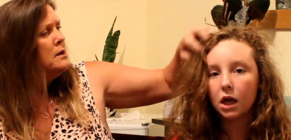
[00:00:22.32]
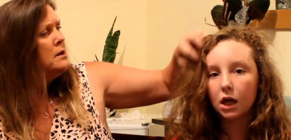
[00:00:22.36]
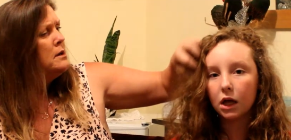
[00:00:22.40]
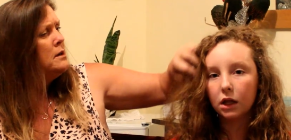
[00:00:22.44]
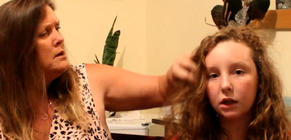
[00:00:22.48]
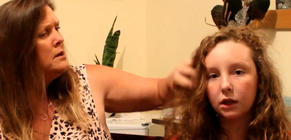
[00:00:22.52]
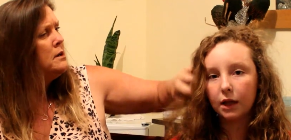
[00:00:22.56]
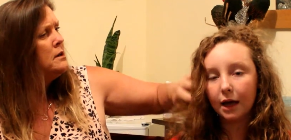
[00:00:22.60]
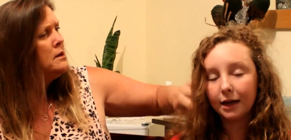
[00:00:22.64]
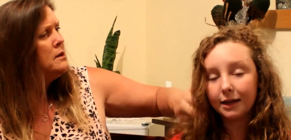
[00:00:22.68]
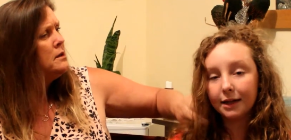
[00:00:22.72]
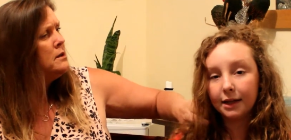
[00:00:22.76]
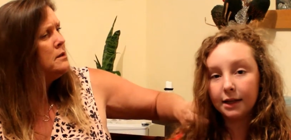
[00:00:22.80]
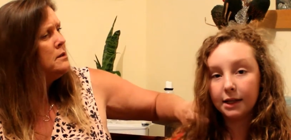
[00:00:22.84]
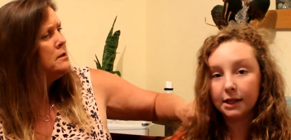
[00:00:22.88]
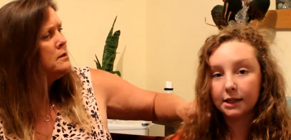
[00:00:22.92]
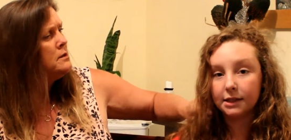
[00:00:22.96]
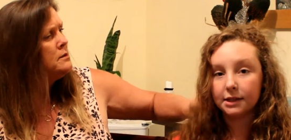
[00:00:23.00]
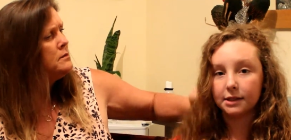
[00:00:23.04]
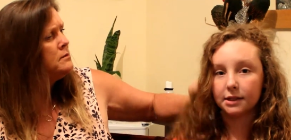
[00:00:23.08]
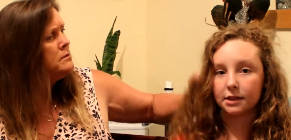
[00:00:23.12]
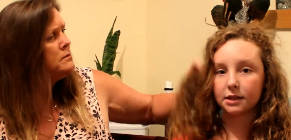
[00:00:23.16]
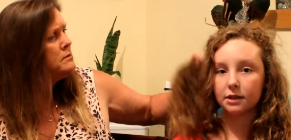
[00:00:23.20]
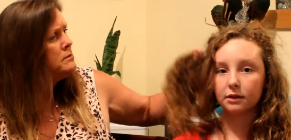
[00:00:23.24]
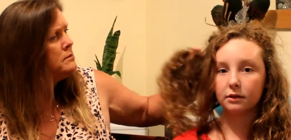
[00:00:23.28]
Speaker 1: that
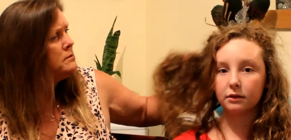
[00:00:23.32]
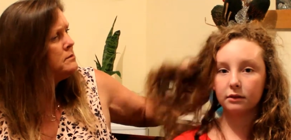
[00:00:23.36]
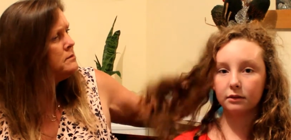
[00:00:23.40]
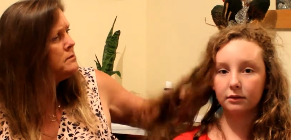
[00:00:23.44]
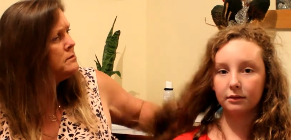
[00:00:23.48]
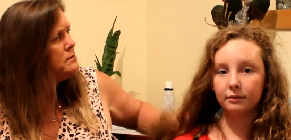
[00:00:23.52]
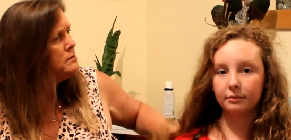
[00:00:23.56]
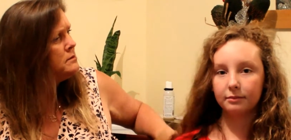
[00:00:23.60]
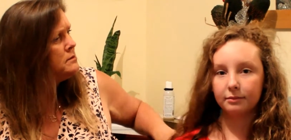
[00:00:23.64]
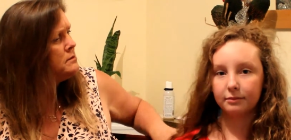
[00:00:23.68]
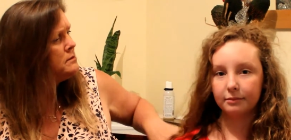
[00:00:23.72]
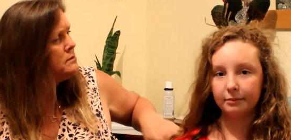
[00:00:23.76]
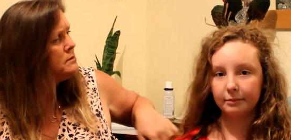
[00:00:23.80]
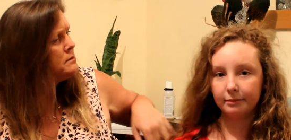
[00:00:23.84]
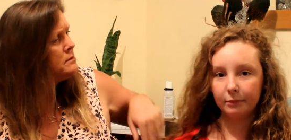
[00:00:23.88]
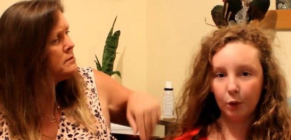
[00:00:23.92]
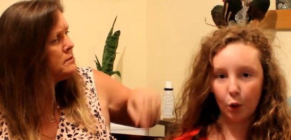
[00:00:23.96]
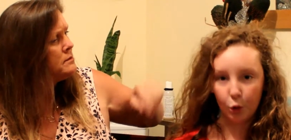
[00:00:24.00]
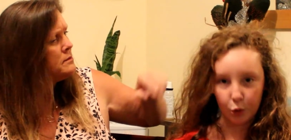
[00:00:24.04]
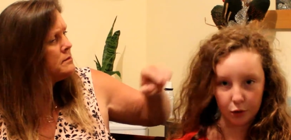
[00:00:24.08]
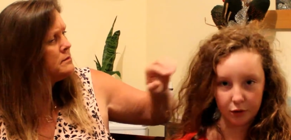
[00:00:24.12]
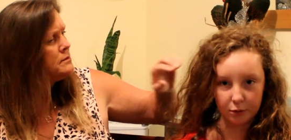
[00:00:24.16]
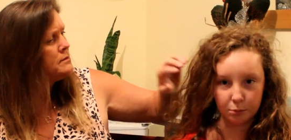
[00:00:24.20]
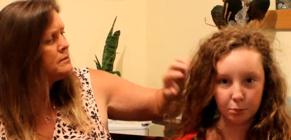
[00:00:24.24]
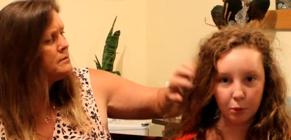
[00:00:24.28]
is
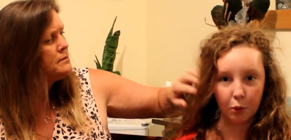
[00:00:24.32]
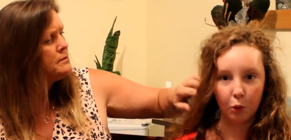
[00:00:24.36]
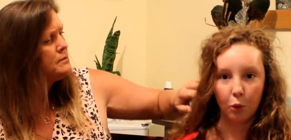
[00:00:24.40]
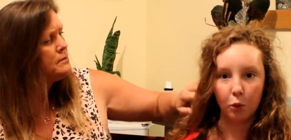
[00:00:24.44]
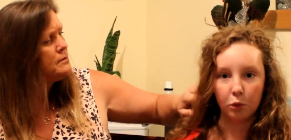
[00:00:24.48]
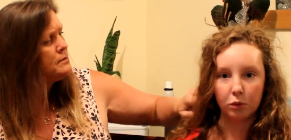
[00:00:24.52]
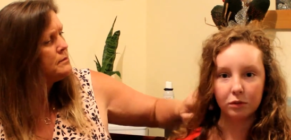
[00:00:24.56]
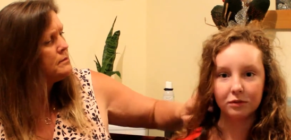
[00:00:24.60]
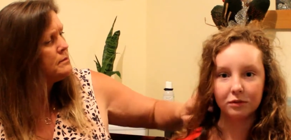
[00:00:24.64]
Logan Paul.